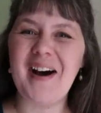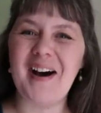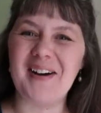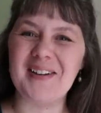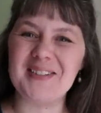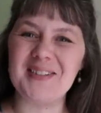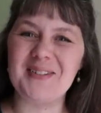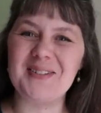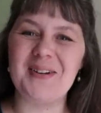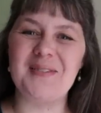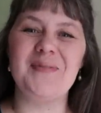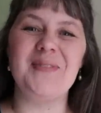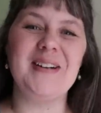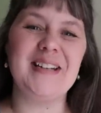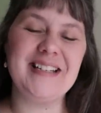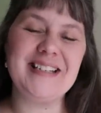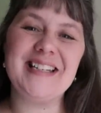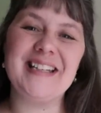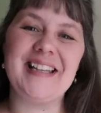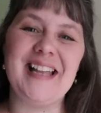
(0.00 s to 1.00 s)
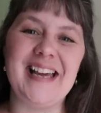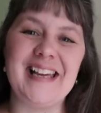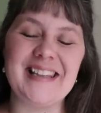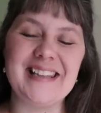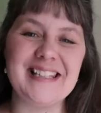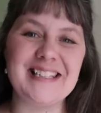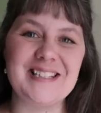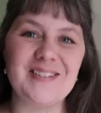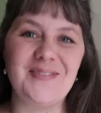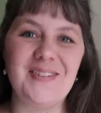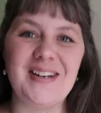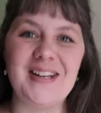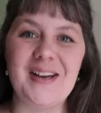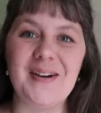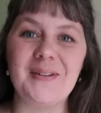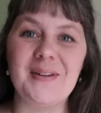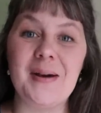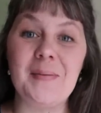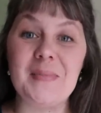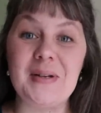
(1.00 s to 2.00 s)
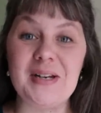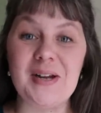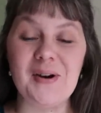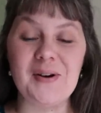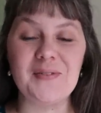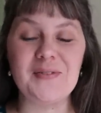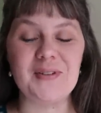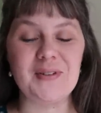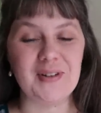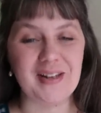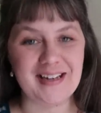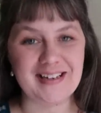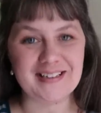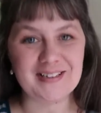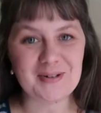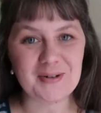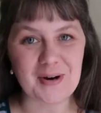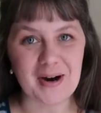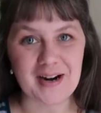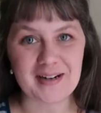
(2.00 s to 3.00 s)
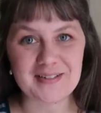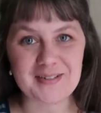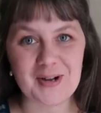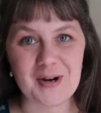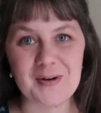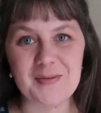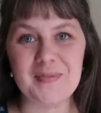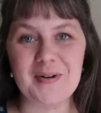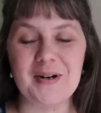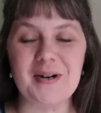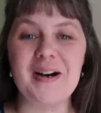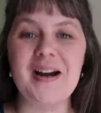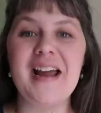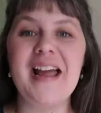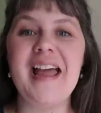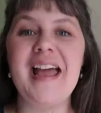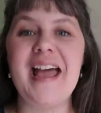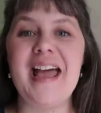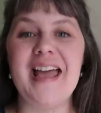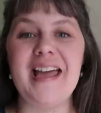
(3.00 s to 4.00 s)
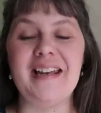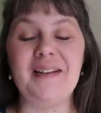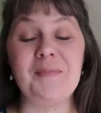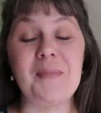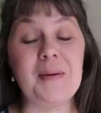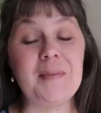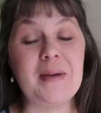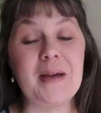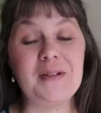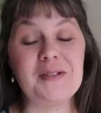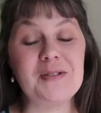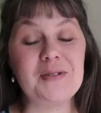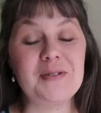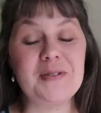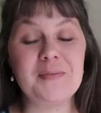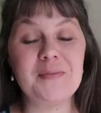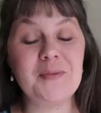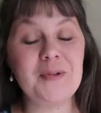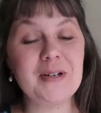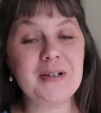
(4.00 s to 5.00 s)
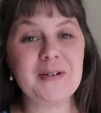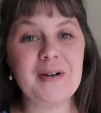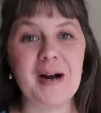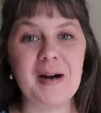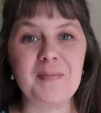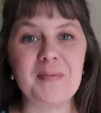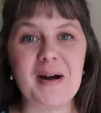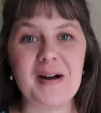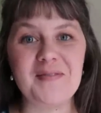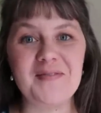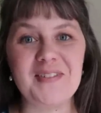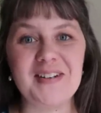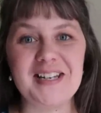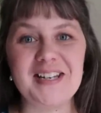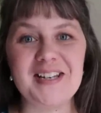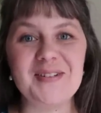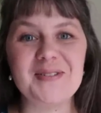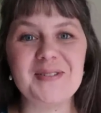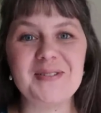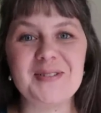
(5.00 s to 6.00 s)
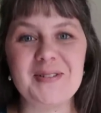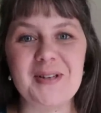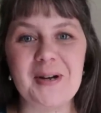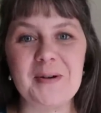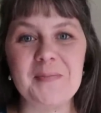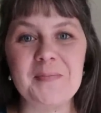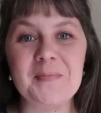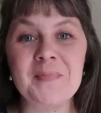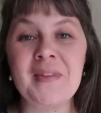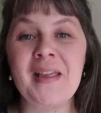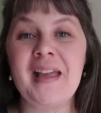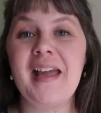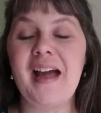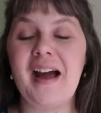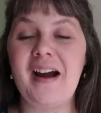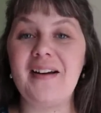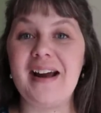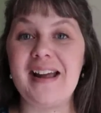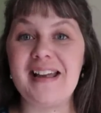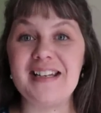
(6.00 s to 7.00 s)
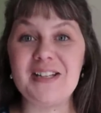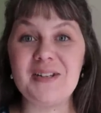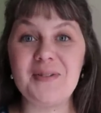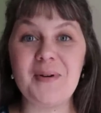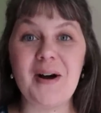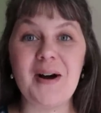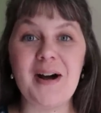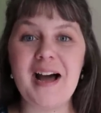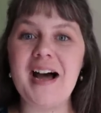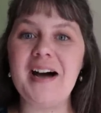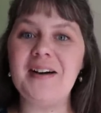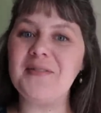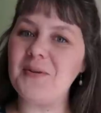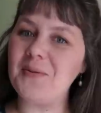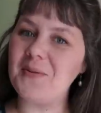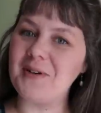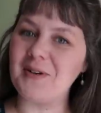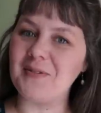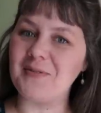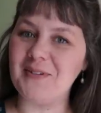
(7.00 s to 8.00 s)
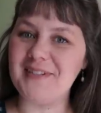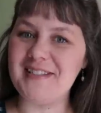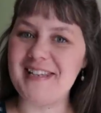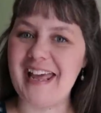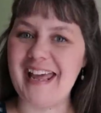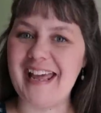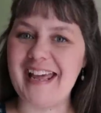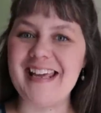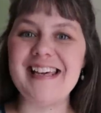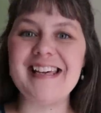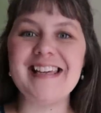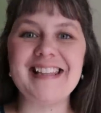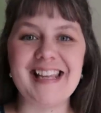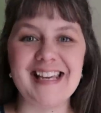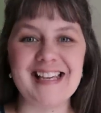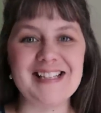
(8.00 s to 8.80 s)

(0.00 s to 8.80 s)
Also, don't forget to like this video. Let me know if you liked Crocktober, and maybe I'll do some more crock pot videos. So, all right, you all have a wonderful day.